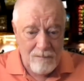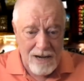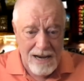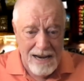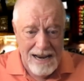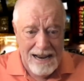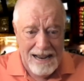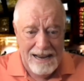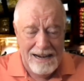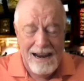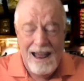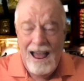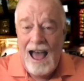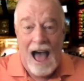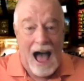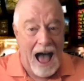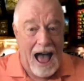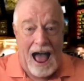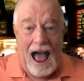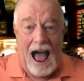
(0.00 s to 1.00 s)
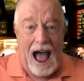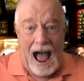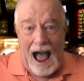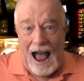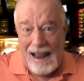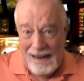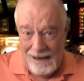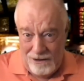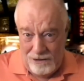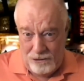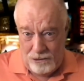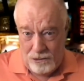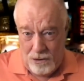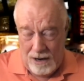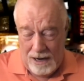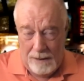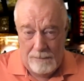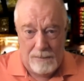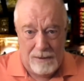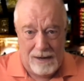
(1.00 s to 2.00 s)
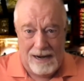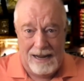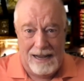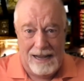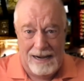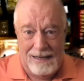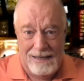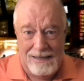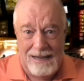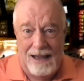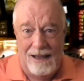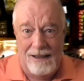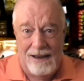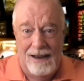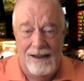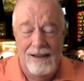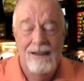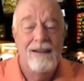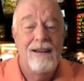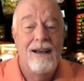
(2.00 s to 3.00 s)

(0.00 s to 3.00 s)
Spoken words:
and I enjoy it, but I got to tell you,